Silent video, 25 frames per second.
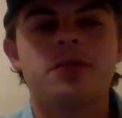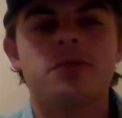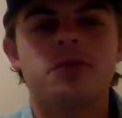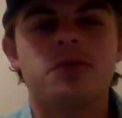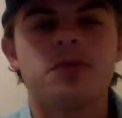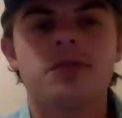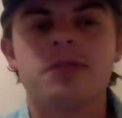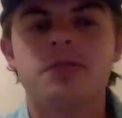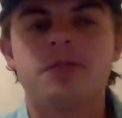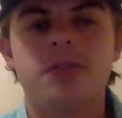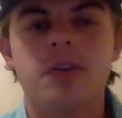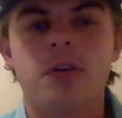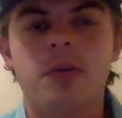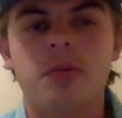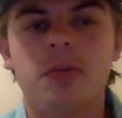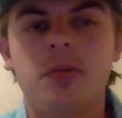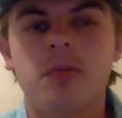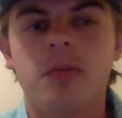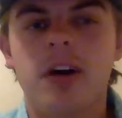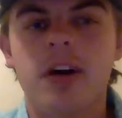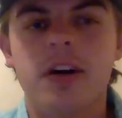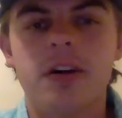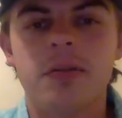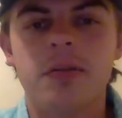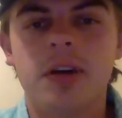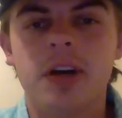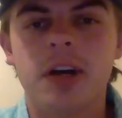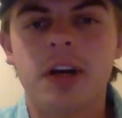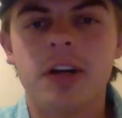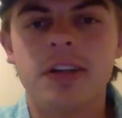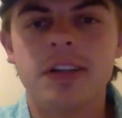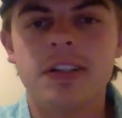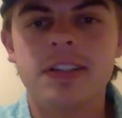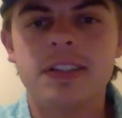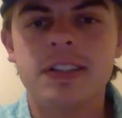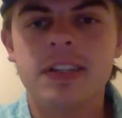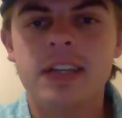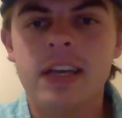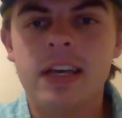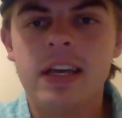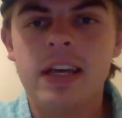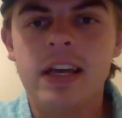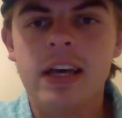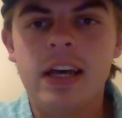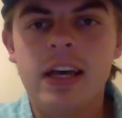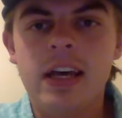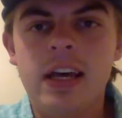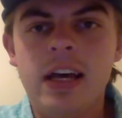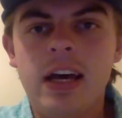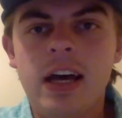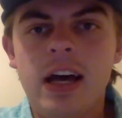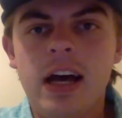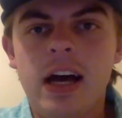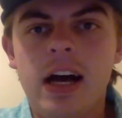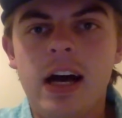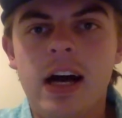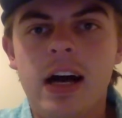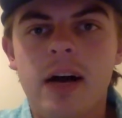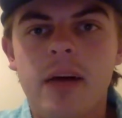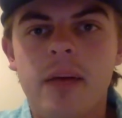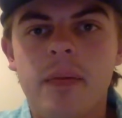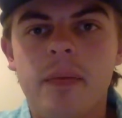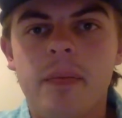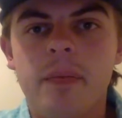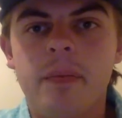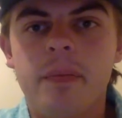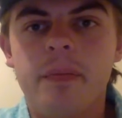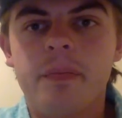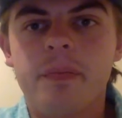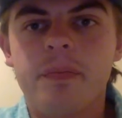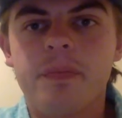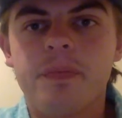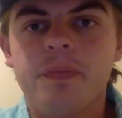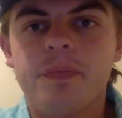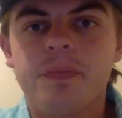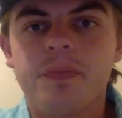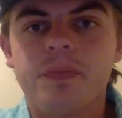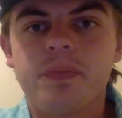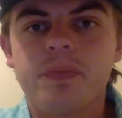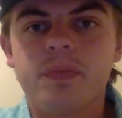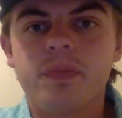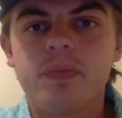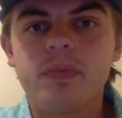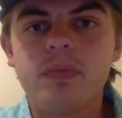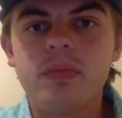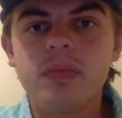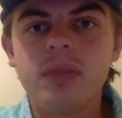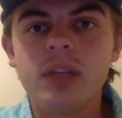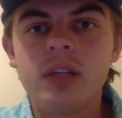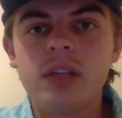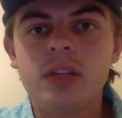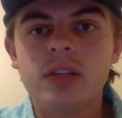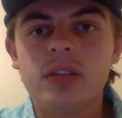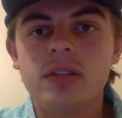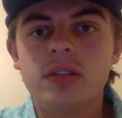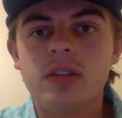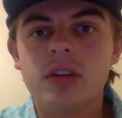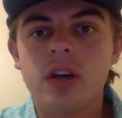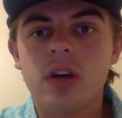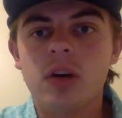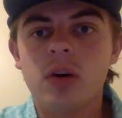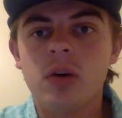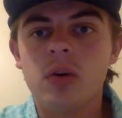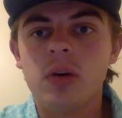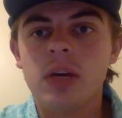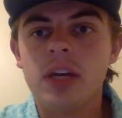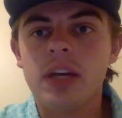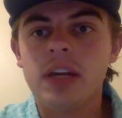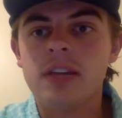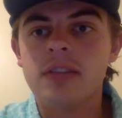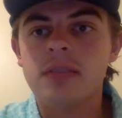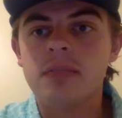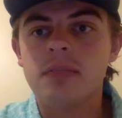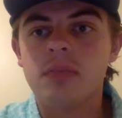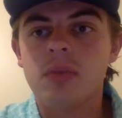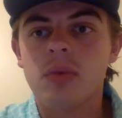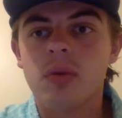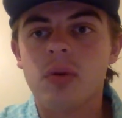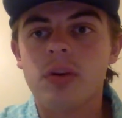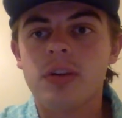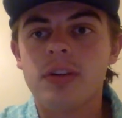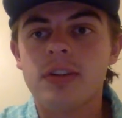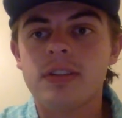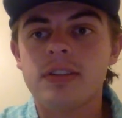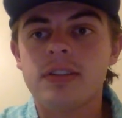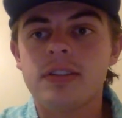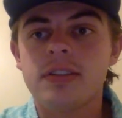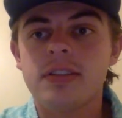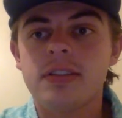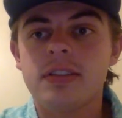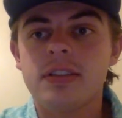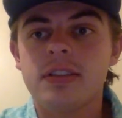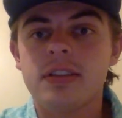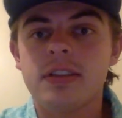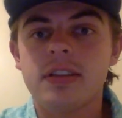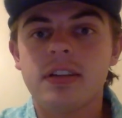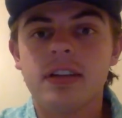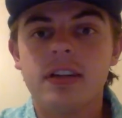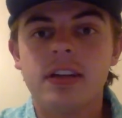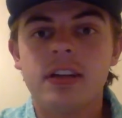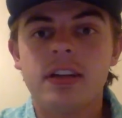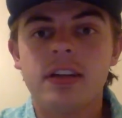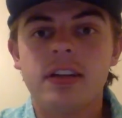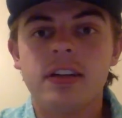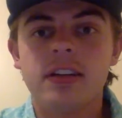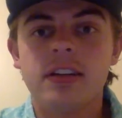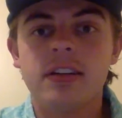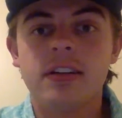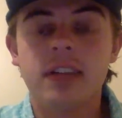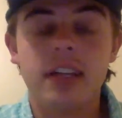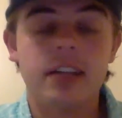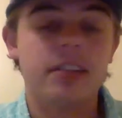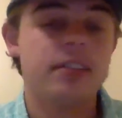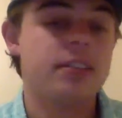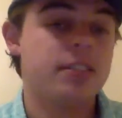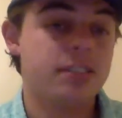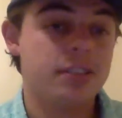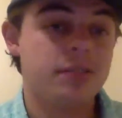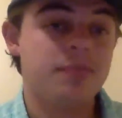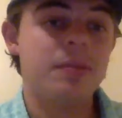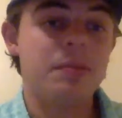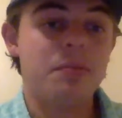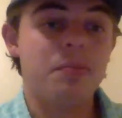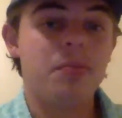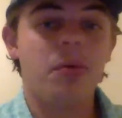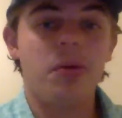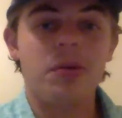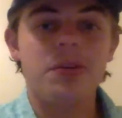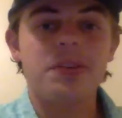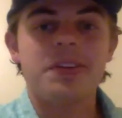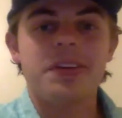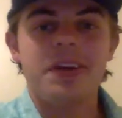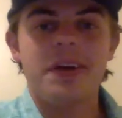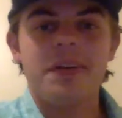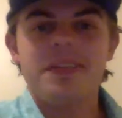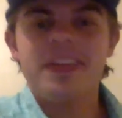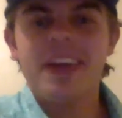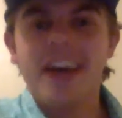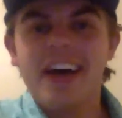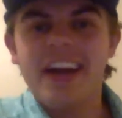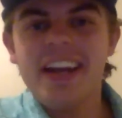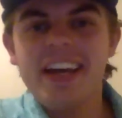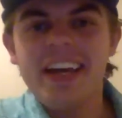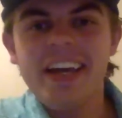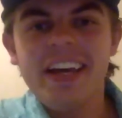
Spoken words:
will just fill up with water regardless. Um, so it is important. It's just important to note that.